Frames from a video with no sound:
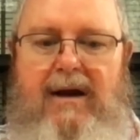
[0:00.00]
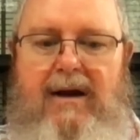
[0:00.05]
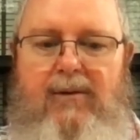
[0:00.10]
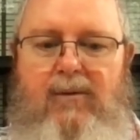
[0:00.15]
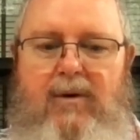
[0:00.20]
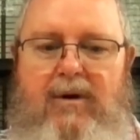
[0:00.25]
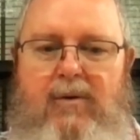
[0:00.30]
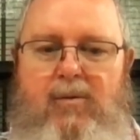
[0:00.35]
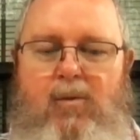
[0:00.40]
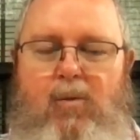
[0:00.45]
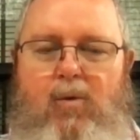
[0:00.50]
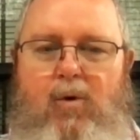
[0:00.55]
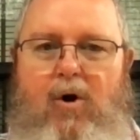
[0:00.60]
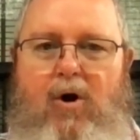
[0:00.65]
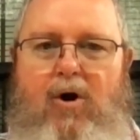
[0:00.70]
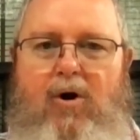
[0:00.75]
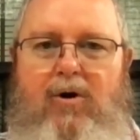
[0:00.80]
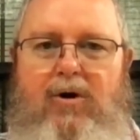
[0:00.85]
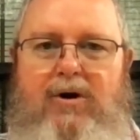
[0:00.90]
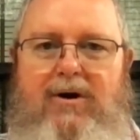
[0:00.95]
and we
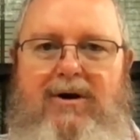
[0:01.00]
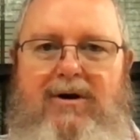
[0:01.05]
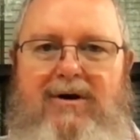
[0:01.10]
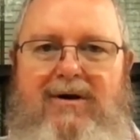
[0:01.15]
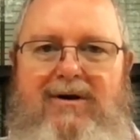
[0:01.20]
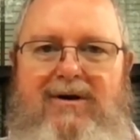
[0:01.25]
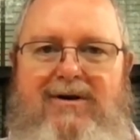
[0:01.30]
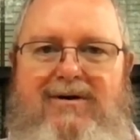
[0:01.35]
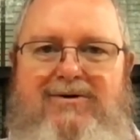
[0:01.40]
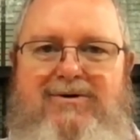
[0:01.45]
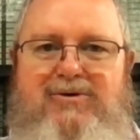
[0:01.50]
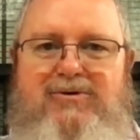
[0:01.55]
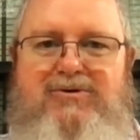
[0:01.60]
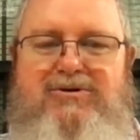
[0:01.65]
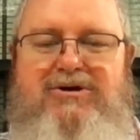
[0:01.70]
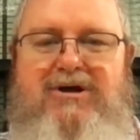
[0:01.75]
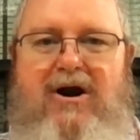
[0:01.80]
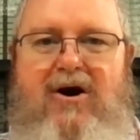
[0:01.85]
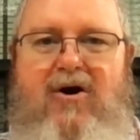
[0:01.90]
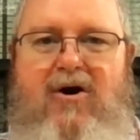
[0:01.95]
work to
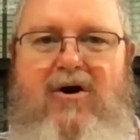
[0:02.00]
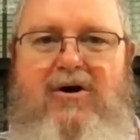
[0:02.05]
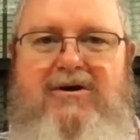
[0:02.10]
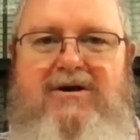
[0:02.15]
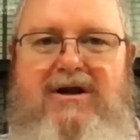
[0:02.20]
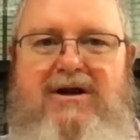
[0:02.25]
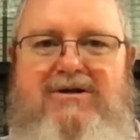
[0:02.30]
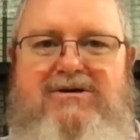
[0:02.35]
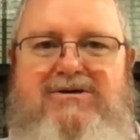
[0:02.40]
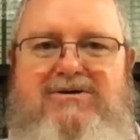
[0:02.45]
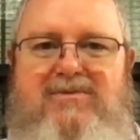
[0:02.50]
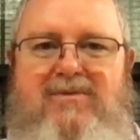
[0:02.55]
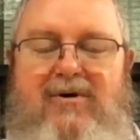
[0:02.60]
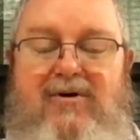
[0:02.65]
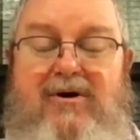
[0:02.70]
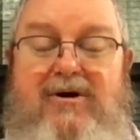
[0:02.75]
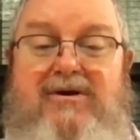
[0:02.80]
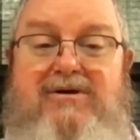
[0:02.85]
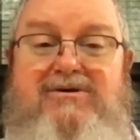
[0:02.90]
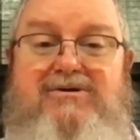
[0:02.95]
share our
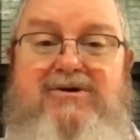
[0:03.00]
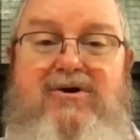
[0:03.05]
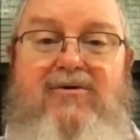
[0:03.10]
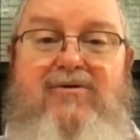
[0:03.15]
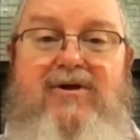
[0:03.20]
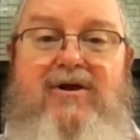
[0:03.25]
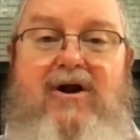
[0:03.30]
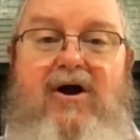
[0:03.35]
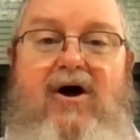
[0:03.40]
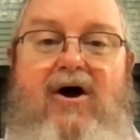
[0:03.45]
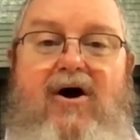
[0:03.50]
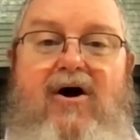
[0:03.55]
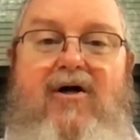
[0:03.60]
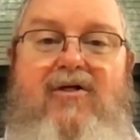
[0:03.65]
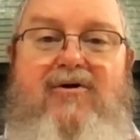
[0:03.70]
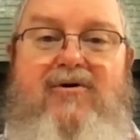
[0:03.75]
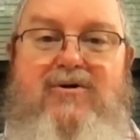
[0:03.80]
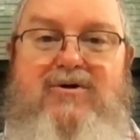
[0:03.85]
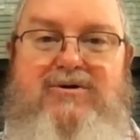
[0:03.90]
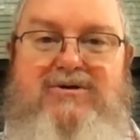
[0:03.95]
testimony so that
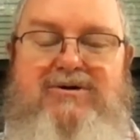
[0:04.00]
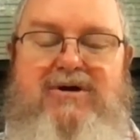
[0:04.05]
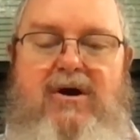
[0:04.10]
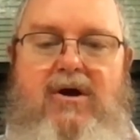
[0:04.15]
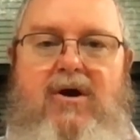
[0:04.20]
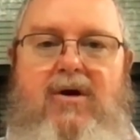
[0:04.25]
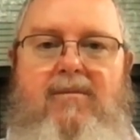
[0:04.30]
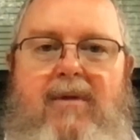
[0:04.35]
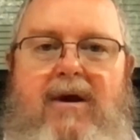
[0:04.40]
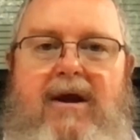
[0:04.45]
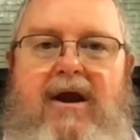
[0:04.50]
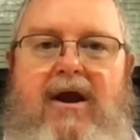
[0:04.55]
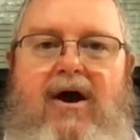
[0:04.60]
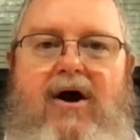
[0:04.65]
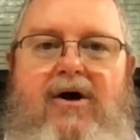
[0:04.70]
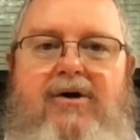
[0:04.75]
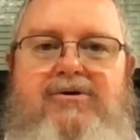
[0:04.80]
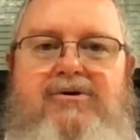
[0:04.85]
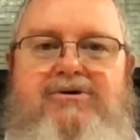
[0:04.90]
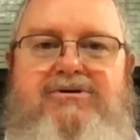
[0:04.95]
others may
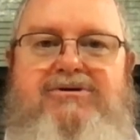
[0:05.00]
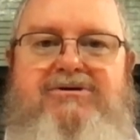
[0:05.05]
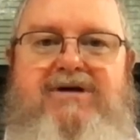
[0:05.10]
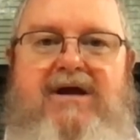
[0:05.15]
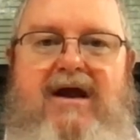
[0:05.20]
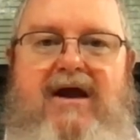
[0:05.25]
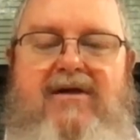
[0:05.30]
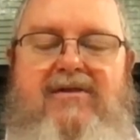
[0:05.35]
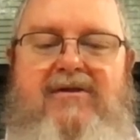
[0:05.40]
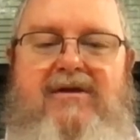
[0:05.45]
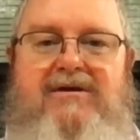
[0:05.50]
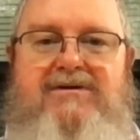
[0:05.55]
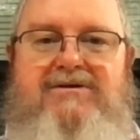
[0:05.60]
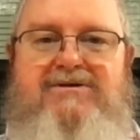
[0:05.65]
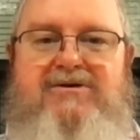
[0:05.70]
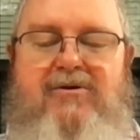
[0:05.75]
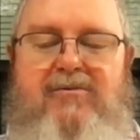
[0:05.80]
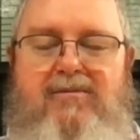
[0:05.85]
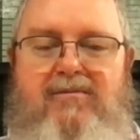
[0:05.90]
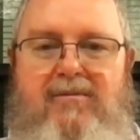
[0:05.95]
understand the
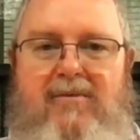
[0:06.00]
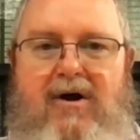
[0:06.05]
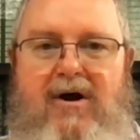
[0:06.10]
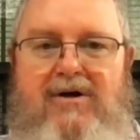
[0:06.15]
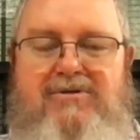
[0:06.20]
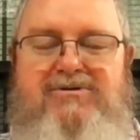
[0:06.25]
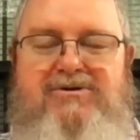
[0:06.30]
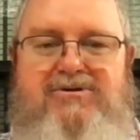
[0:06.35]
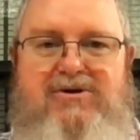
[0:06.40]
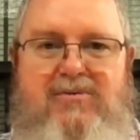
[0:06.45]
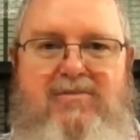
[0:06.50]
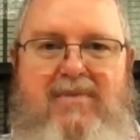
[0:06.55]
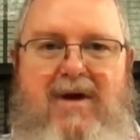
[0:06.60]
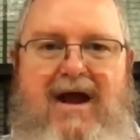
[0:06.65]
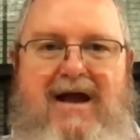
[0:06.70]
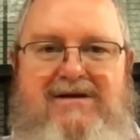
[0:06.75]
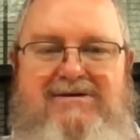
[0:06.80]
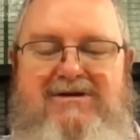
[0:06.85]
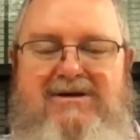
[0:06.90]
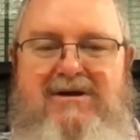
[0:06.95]

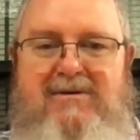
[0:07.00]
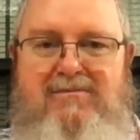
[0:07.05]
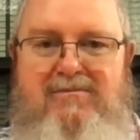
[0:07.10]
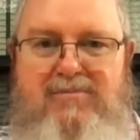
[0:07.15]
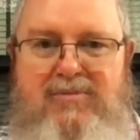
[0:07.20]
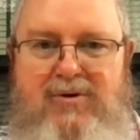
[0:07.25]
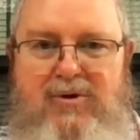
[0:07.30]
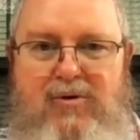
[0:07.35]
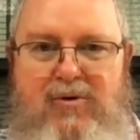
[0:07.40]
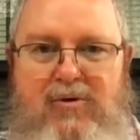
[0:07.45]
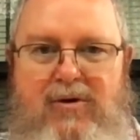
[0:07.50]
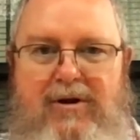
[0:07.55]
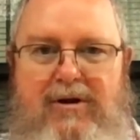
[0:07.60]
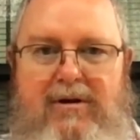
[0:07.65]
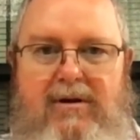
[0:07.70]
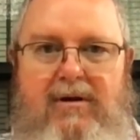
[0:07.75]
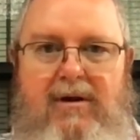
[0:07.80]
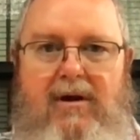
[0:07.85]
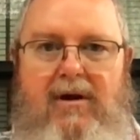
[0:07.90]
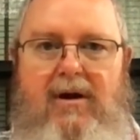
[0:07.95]
unsurpassing beauty
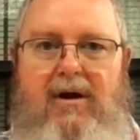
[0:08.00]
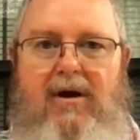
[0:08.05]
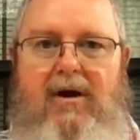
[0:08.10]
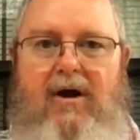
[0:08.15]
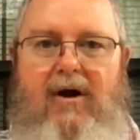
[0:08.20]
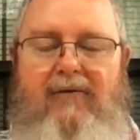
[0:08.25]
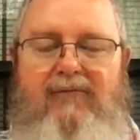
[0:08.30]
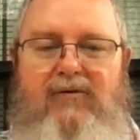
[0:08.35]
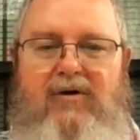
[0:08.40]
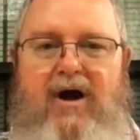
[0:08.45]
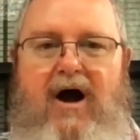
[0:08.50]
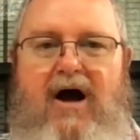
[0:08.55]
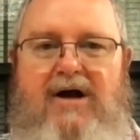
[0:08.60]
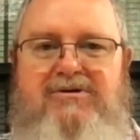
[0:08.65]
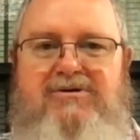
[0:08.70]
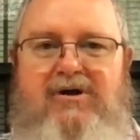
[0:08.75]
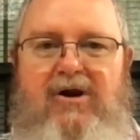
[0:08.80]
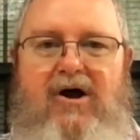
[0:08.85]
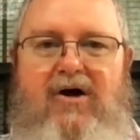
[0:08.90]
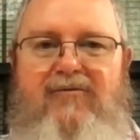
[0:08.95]
of
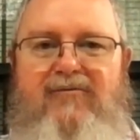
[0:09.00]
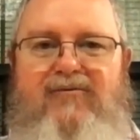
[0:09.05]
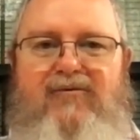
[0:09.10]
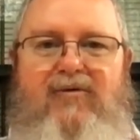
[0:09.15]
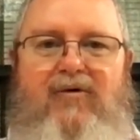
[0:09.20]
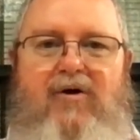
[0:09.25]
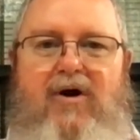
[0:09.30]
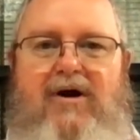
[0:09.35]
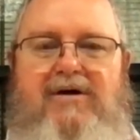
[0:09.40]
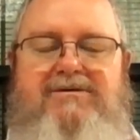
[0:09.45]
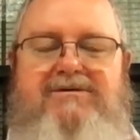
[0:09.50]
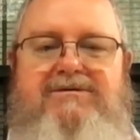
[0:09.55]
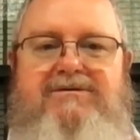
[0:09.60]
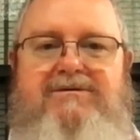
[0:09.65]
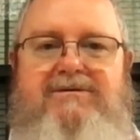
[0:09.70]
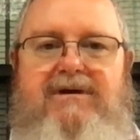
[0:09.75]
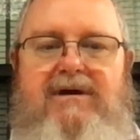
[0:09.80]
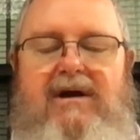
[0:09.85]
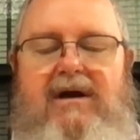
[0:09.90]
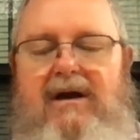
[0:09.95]
God's love for
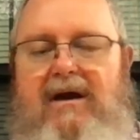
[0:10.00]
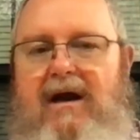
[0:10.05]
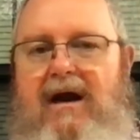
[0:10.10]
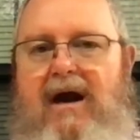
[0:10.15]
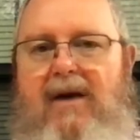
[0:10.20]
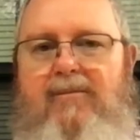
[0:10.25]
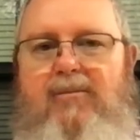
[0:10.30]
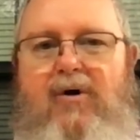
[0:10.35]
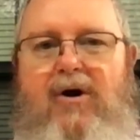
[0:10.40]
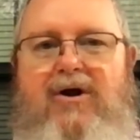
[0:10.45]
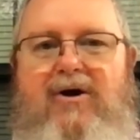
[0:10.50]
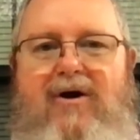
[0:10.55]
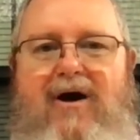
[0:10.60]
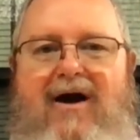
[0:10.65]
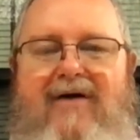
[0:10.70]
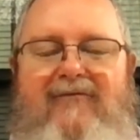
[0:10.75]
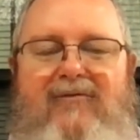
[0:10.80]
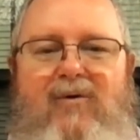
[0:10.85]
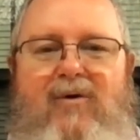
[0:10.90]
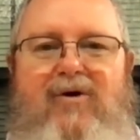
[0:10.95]
us. I pray you'll
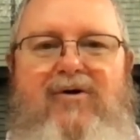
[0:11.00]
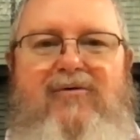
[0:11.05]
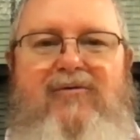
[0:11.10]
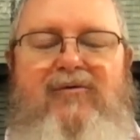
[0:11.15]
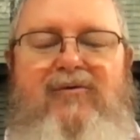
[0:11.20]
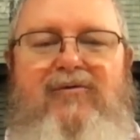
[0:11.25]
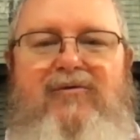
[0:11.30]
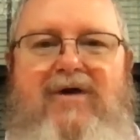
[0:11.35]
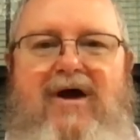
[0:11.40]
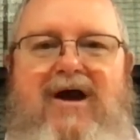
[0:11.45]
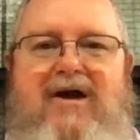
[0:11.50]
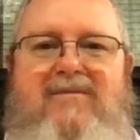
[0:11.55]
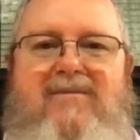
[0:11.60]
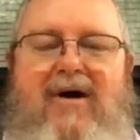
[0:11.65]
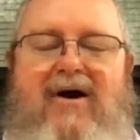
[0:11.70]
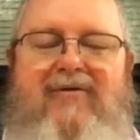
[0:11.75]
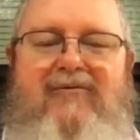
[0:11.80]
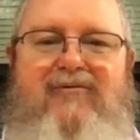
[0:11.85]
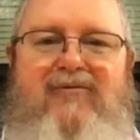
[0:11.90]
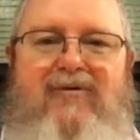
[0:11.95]
have a wonderful day,
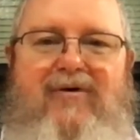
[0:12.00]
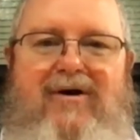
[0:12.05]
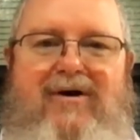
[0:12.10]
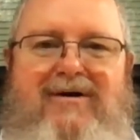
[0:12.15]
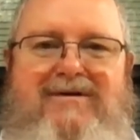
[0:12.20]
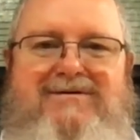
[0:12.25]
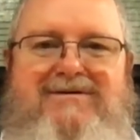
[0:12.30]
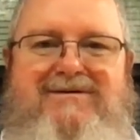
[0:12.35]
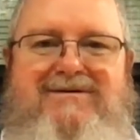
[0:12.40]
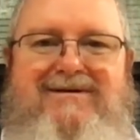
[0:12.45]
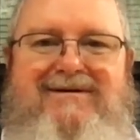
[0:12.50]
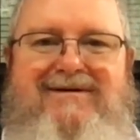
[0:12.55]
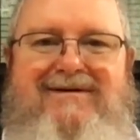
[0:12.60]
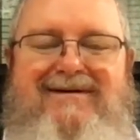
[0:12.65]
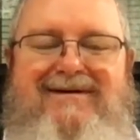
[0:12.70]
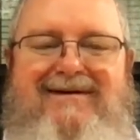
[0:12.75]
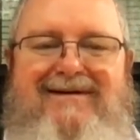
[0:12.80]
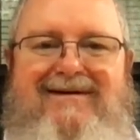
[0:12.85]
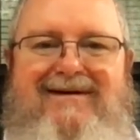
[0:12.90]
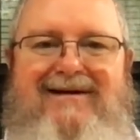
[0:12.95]
my friends.
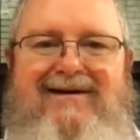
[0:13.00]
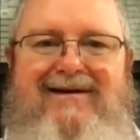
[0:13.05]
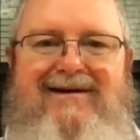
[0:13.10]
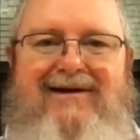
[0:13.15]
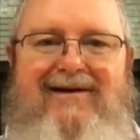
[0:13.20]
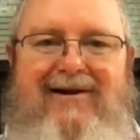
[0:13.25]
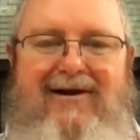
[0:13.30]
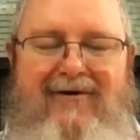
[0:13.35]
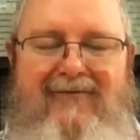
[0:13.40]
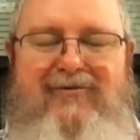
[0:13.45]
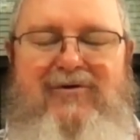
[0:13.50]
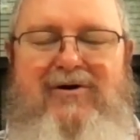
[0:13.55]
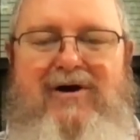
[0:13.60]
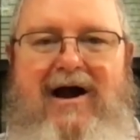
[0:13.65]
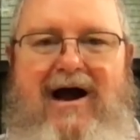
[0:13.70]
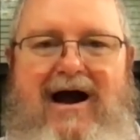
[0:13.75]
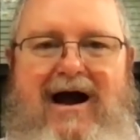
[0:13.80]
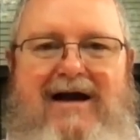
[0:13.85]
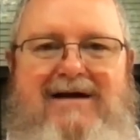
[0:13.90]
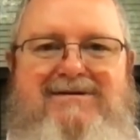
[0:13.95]
I love you
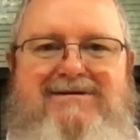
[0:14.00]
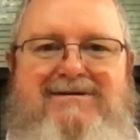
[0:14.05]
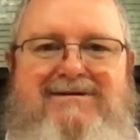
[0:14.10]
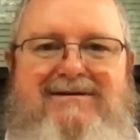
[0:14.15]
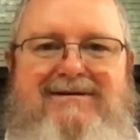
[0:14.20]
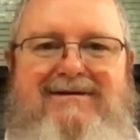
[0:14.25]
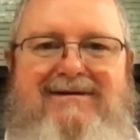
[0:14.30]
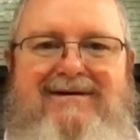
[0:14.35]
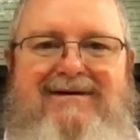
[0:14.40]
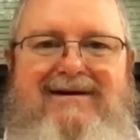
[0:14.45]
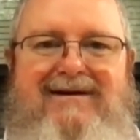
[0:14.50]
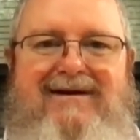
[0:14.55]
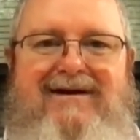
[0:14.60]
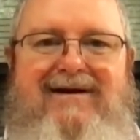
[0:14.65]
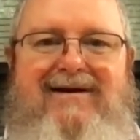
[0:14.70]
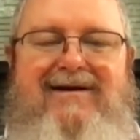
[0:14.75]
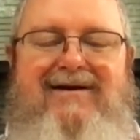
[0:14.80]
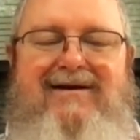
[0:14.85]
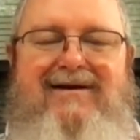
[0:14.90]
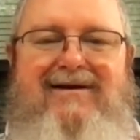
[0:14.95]
guys.
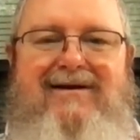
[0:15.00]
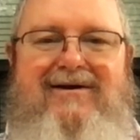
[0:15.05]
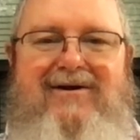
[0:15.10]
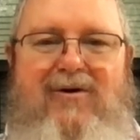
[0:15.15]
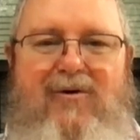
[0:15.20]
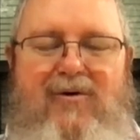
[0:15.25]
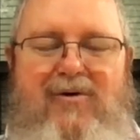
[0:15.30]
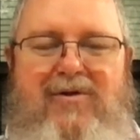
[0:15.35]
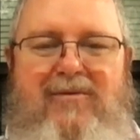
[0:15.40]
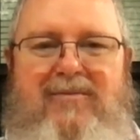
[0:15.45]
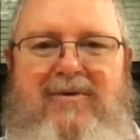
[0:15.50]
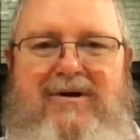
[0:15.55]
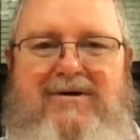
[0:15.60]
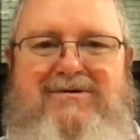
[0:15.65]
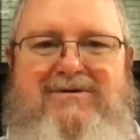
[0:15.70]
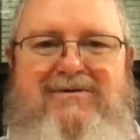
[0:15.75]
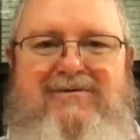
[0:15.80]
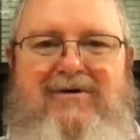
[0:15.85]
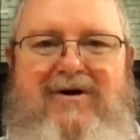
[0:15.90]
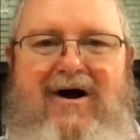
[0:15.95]
Go in the
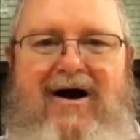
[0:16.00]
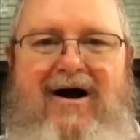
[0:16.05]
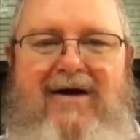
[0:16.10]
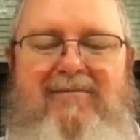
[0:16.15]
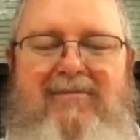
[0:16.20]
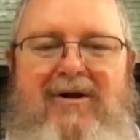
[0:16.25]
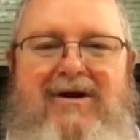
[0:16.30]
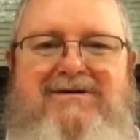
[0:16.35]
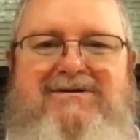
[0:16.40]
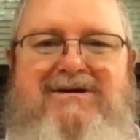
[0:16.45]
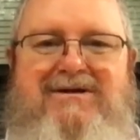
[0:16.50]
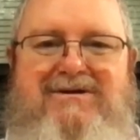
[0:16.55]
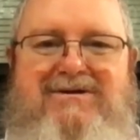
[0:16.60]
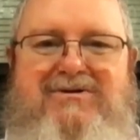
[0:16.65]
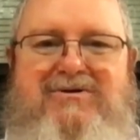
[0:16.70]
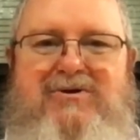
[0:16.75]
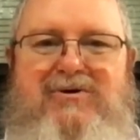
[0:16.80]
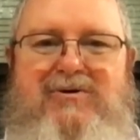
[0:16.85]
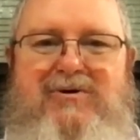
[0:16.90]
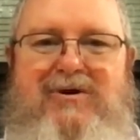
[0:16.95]
peace of God.
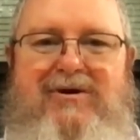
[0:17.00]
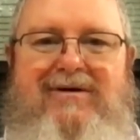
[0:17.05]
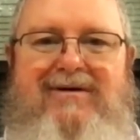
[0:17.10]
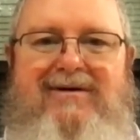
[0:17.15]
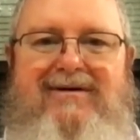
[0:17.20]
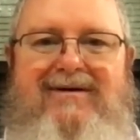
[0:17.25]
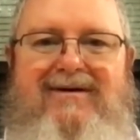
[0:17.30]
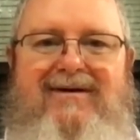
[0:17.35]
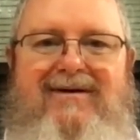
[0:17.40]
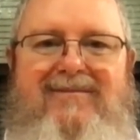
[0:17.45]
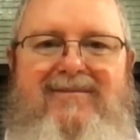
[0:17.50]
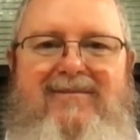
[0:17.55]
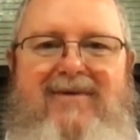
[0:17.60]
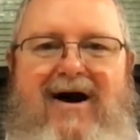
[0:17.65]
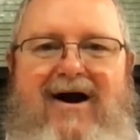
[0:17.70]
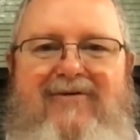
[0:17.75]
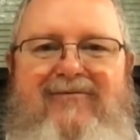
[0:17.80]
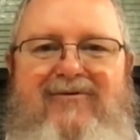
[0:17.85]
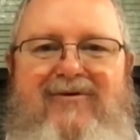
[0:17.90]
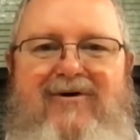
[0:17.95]
Blessings to you.
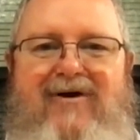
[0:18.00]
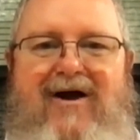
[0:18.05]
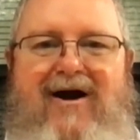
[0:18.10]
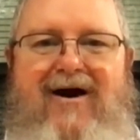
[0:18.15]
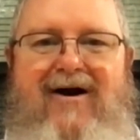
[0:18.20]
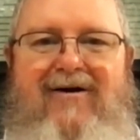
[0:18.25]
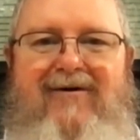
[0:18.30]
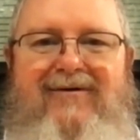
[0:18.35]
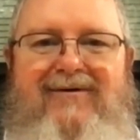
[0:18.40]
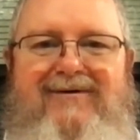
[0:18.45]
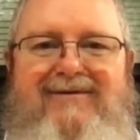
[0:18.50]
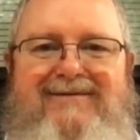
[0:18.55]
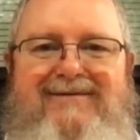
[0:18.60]
Bye for now.